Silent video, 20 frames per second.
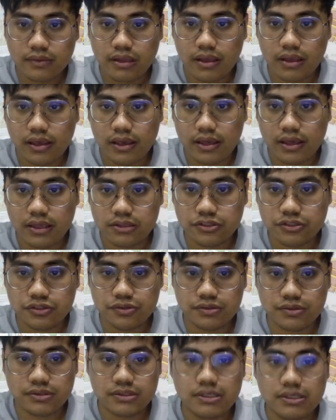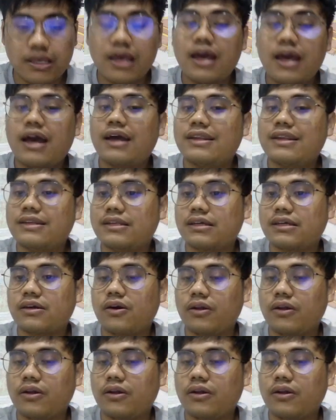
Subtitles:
and choose the